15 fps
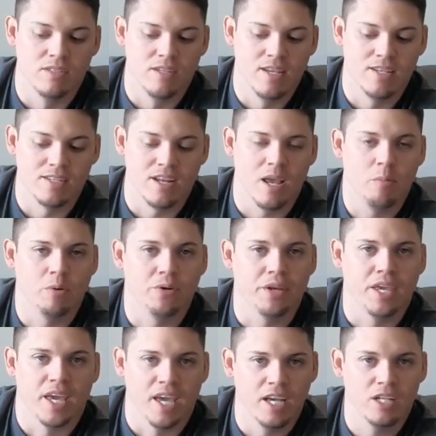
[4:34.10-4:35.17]
isn't able to
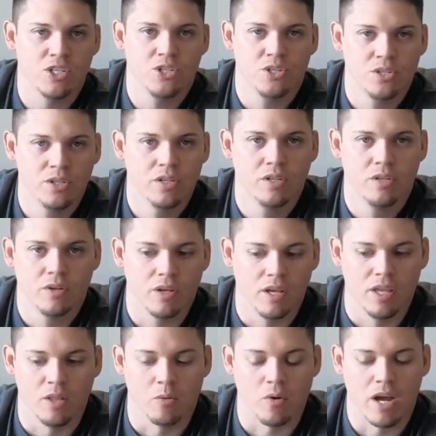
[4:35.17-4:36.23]
catch
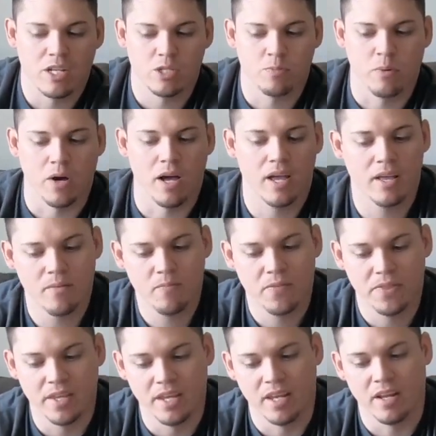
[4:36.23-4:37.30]
in the right
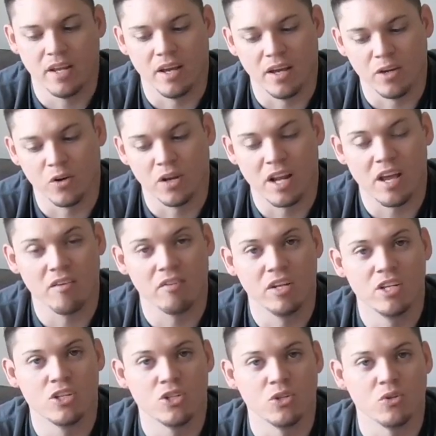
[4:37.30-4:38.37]
spot, then you're going to have an
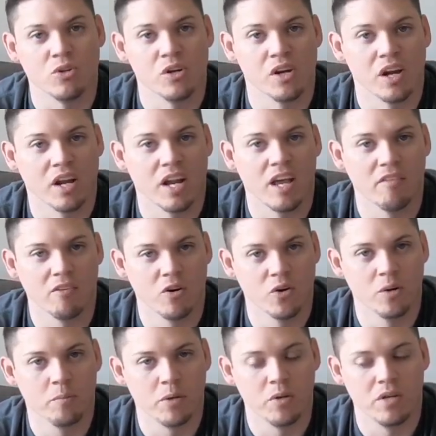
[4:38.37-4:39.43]
issue. You're not going to have the
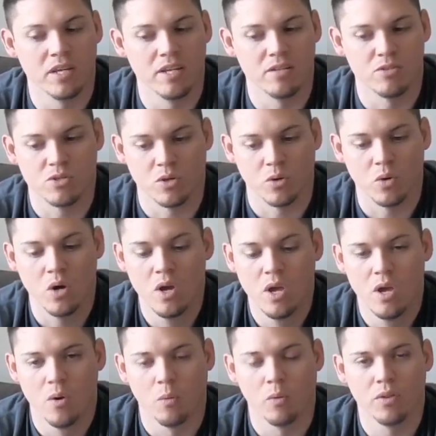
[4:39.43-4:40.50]
grip you need. So
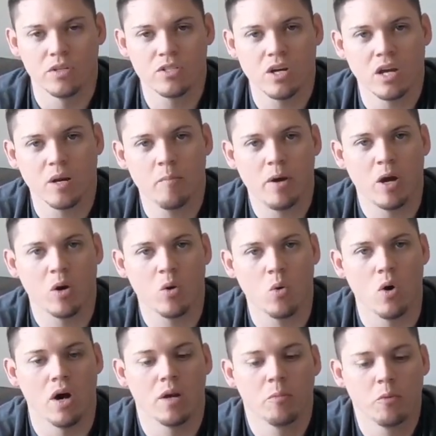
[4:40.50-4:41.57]
when they're talking about
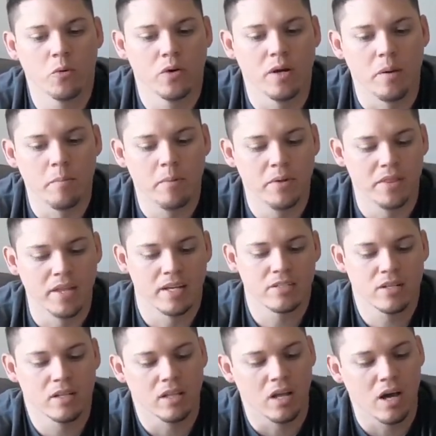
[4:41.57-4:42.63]
quantum grip, that's
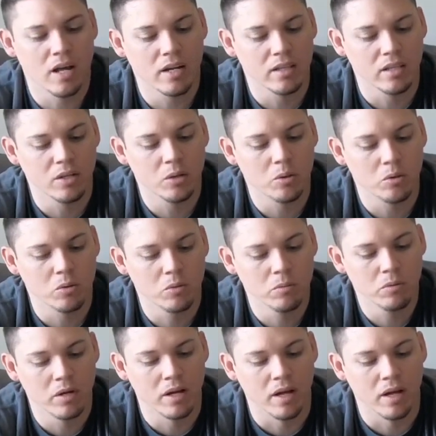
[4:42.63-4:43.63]
a lot of little